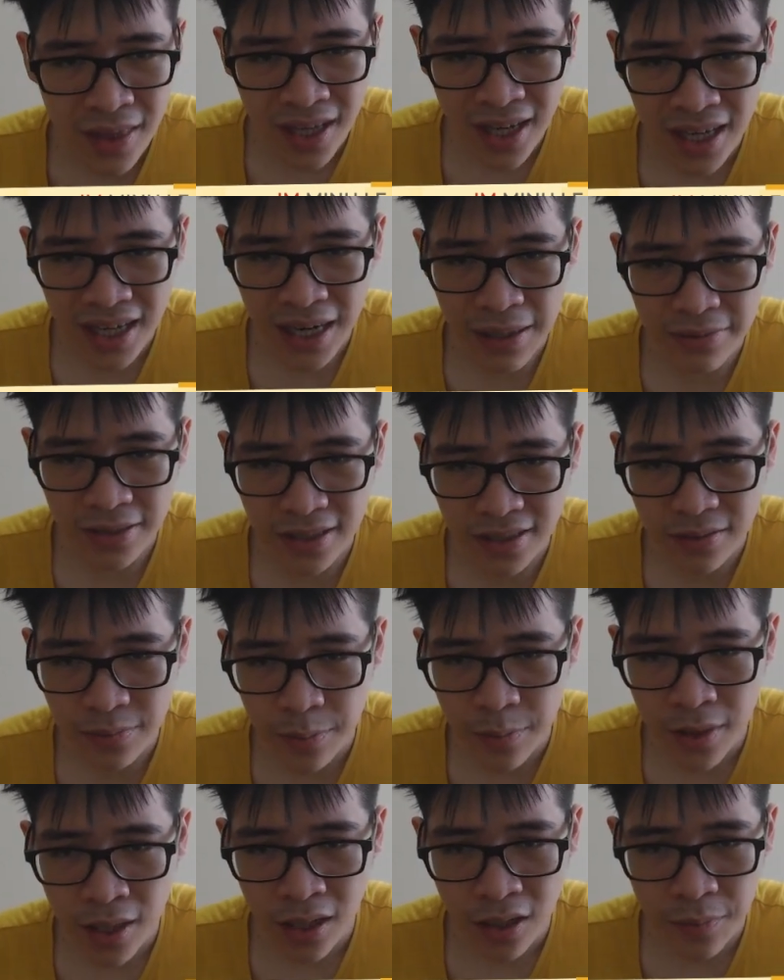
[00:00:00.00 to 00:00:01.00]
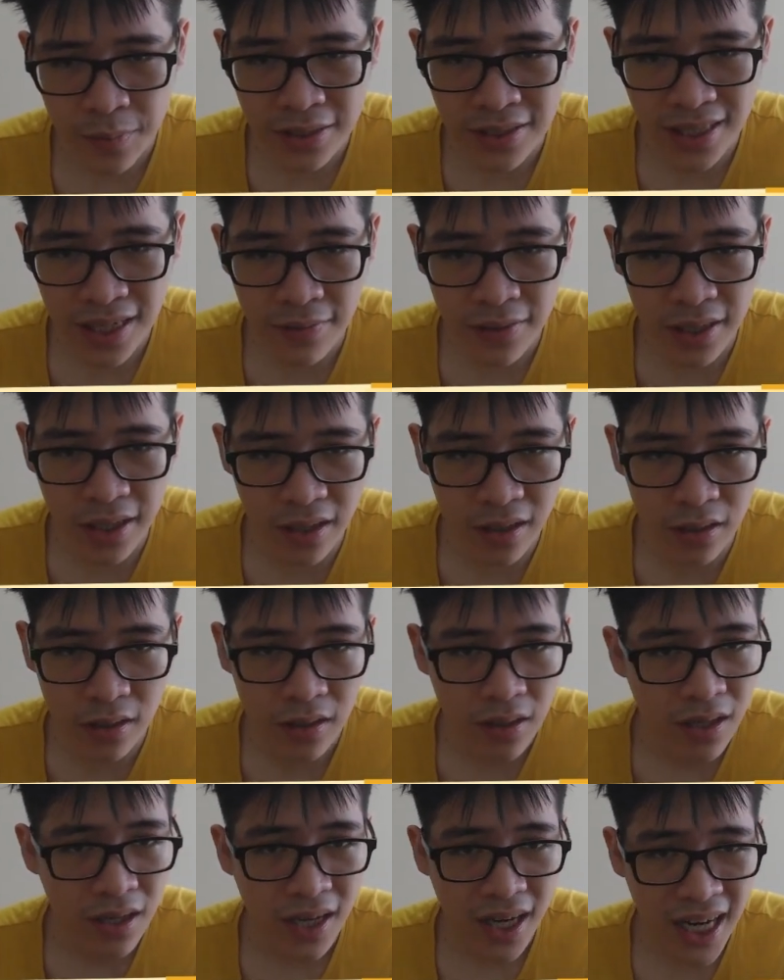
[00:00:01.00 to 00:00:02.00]
knight F6, B7 here,
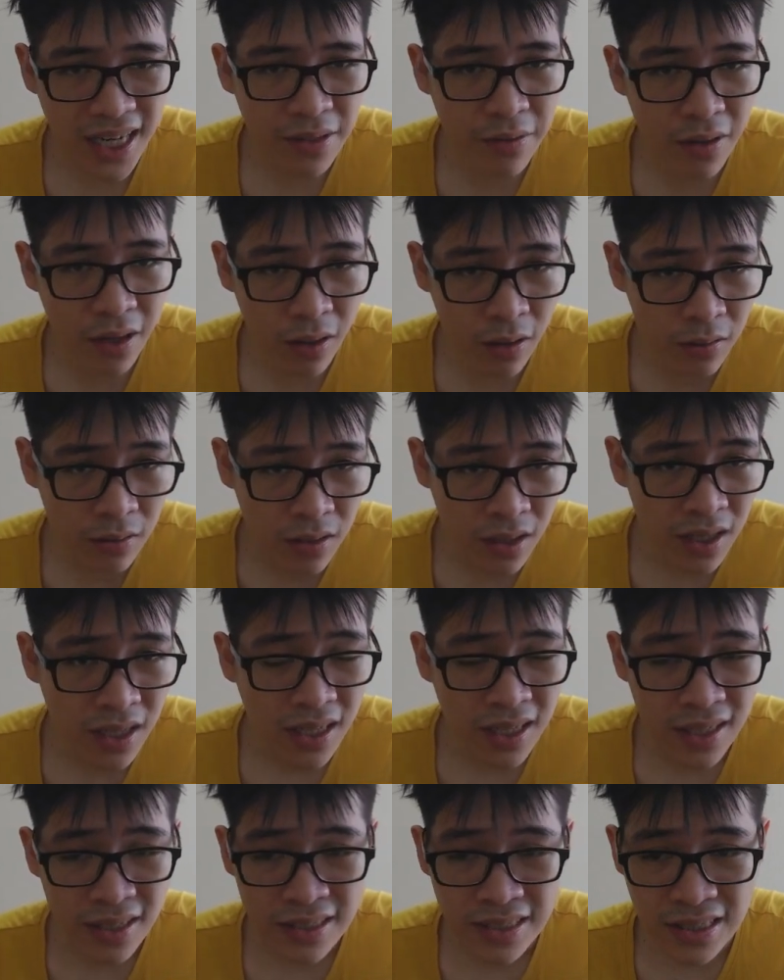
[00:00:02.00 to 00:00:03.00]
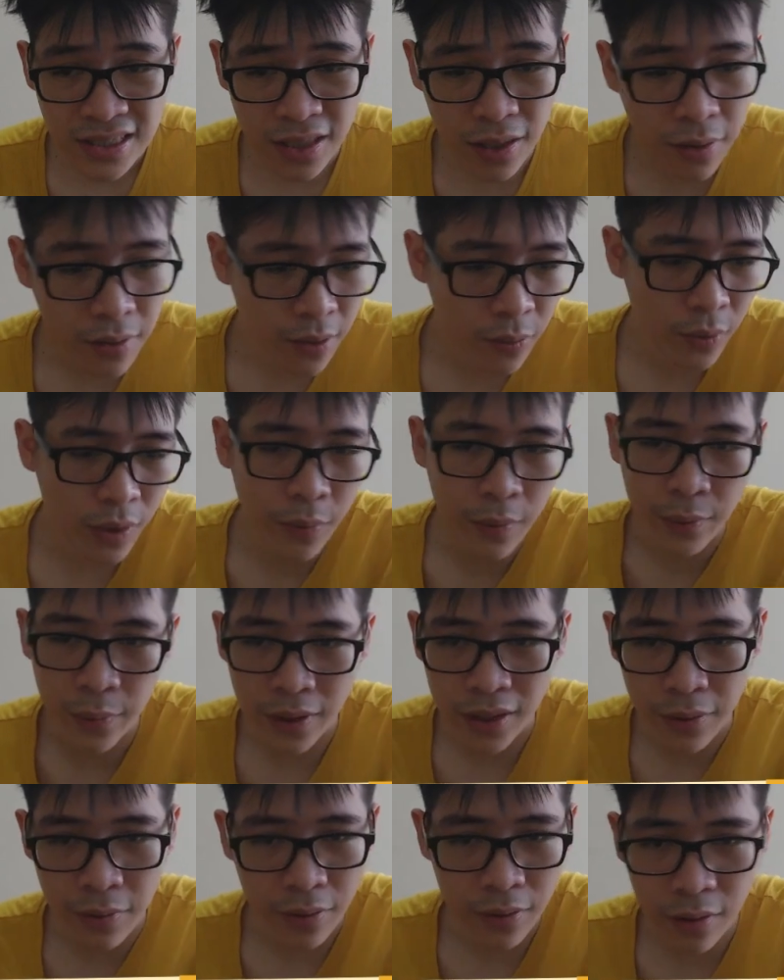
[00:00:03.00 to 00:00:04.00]
and you know, so, okay, wait,
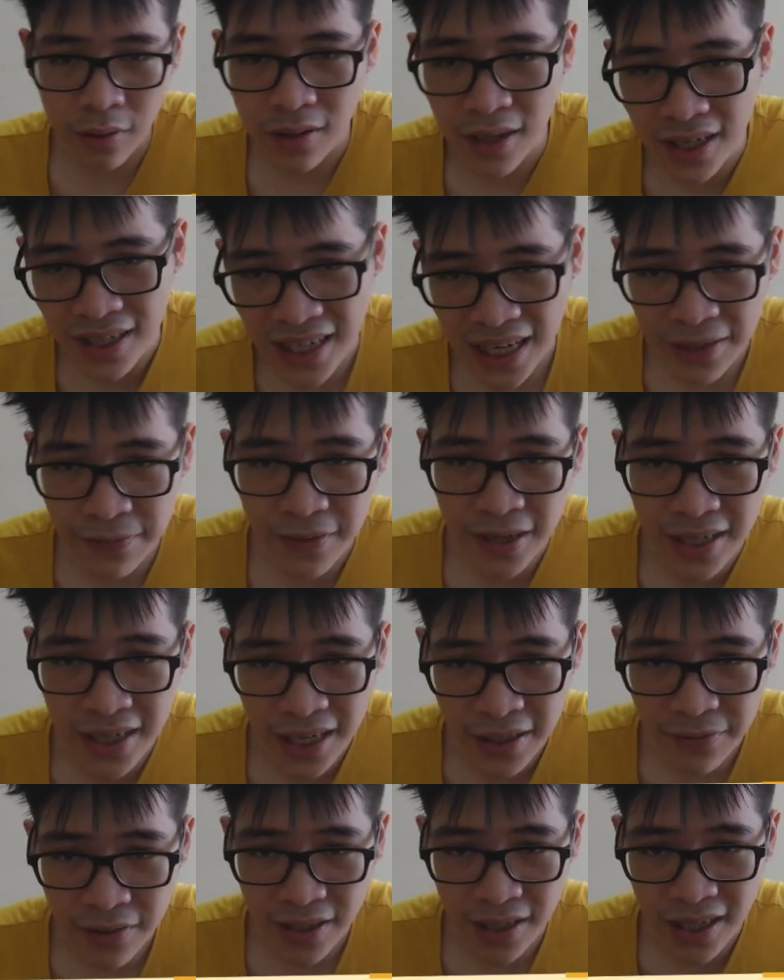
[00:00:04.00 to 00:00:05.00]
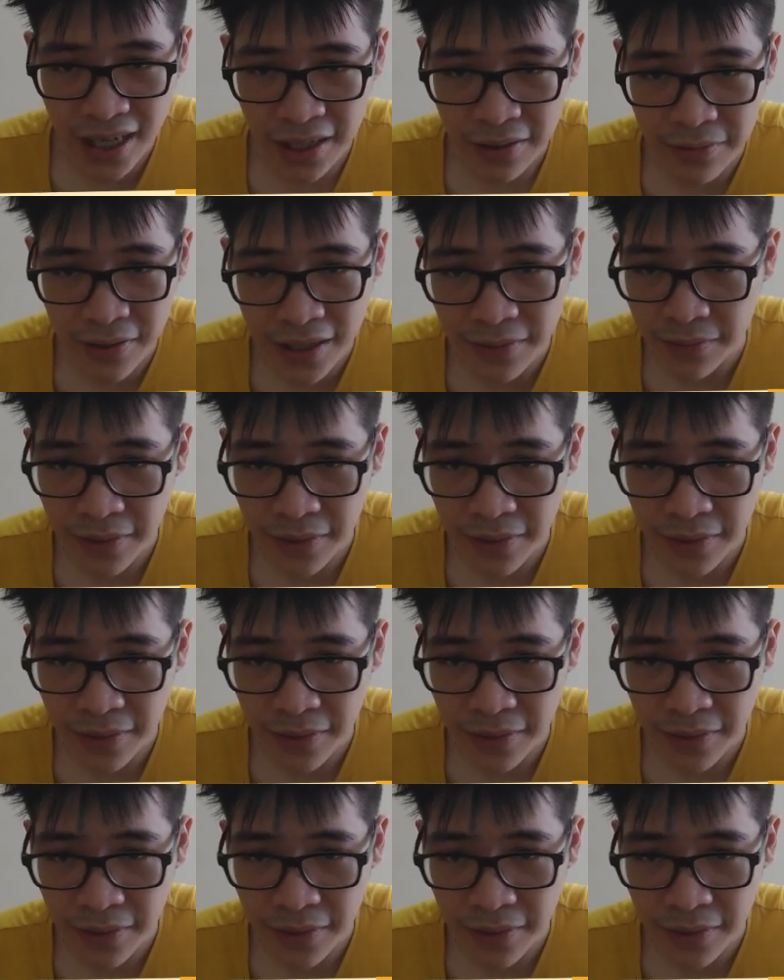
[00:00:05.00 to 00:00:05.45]
no, like knight E5.